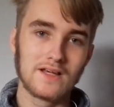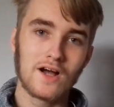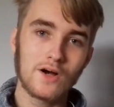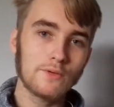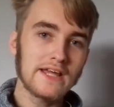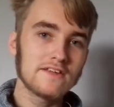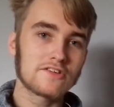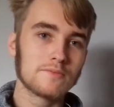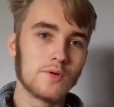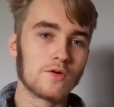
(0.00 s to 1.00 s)
I'll get
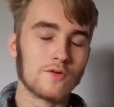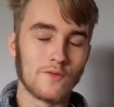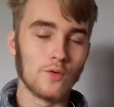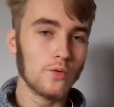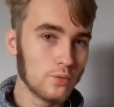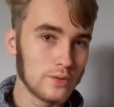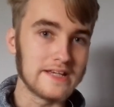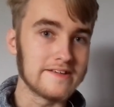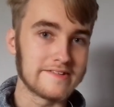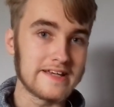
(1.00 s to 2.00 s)
into more of all
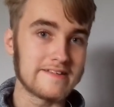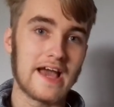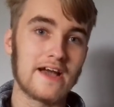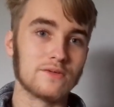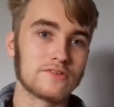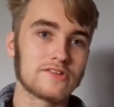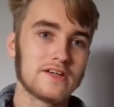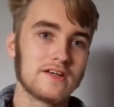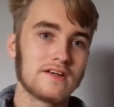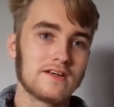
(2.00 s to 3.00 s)
these details
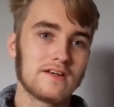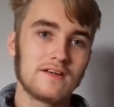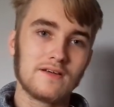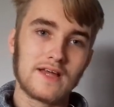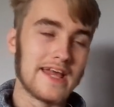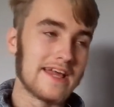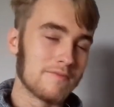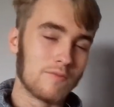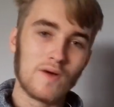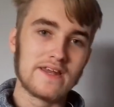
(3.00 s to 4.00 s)

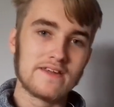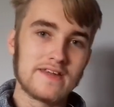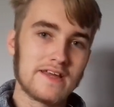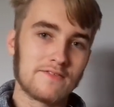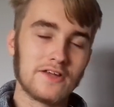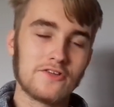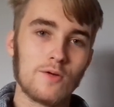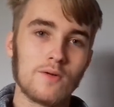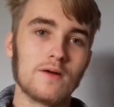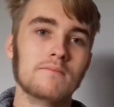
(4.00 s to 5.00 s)
when and if I
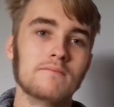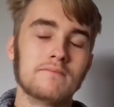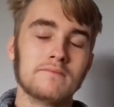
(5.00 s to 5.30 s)
do them.